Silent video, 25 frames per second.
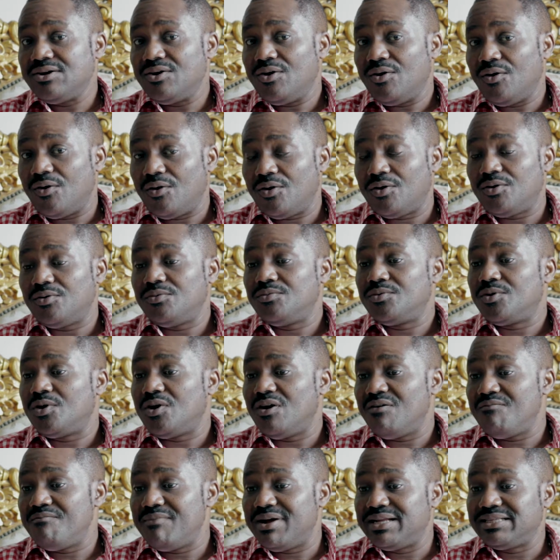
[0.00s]
or
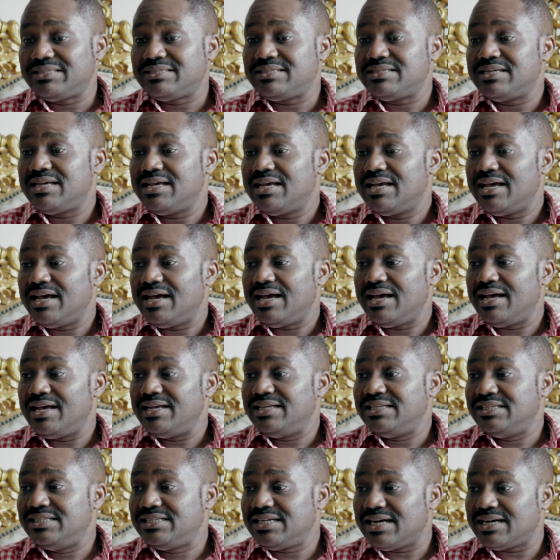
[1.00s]
government
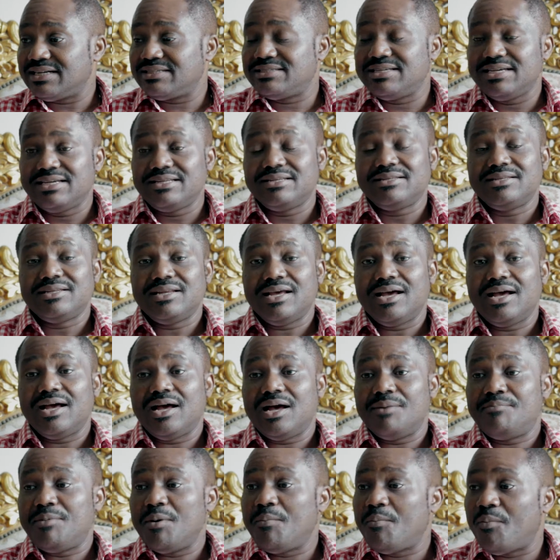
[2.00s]
injecting
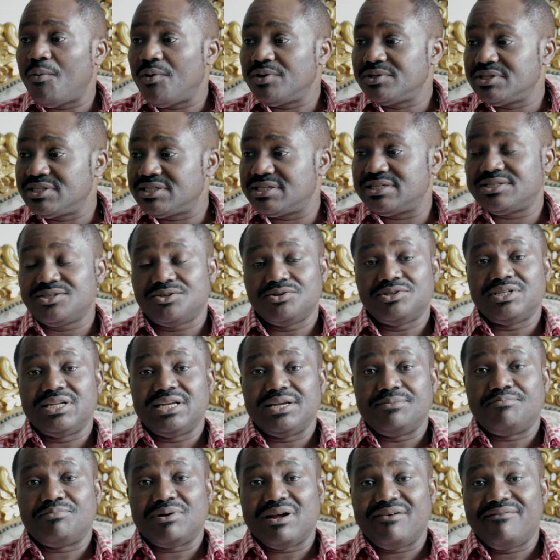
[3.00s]
purposes to
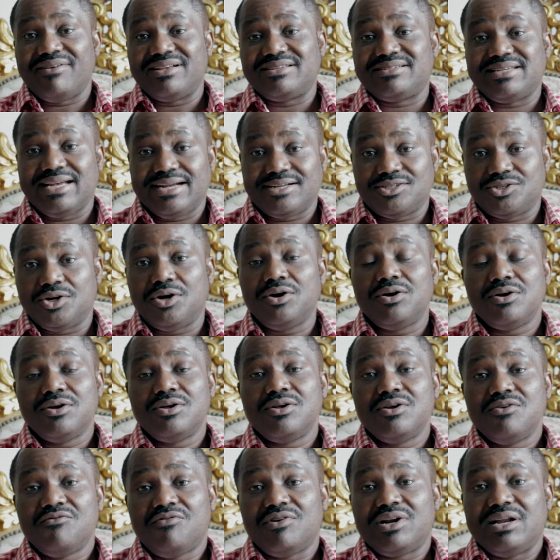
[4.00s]
the private sector
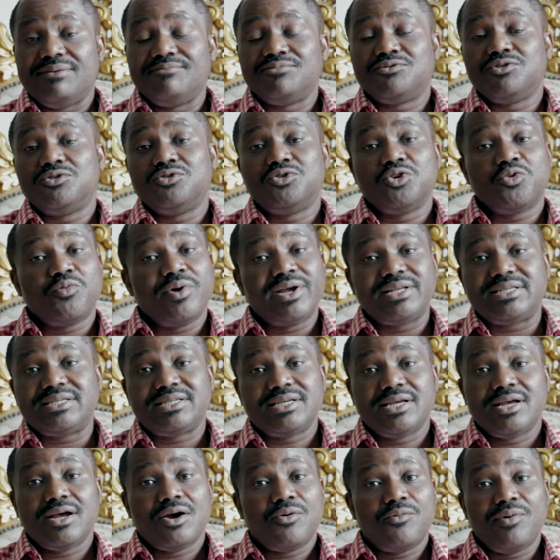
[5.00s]
for them to do
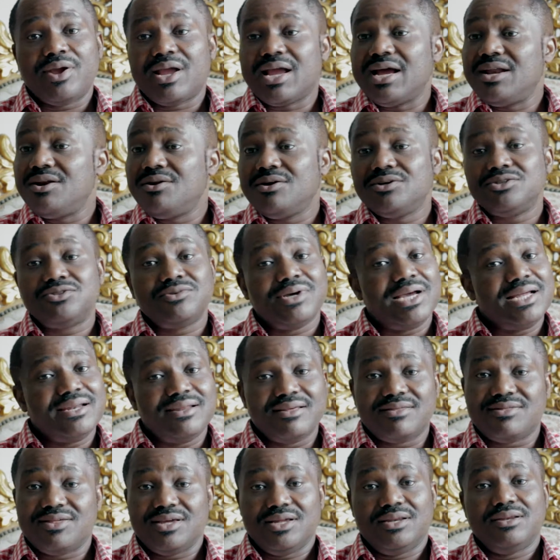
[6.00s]
it, we cannot do
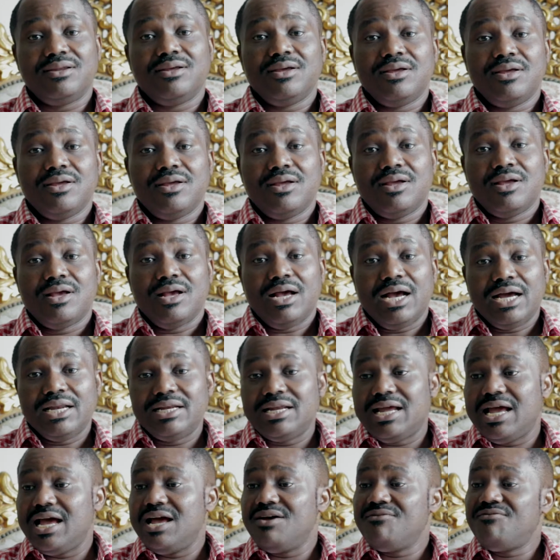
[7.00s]
anything.
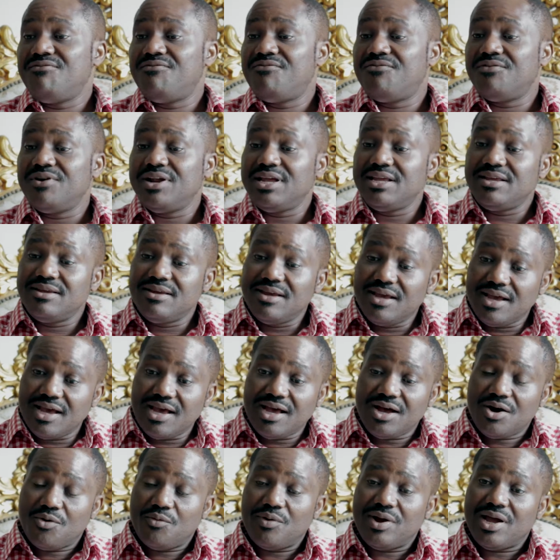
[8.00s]
And every
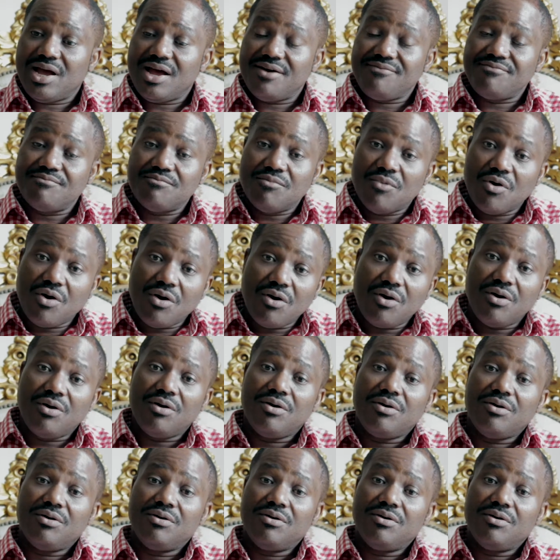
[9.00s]
year we have more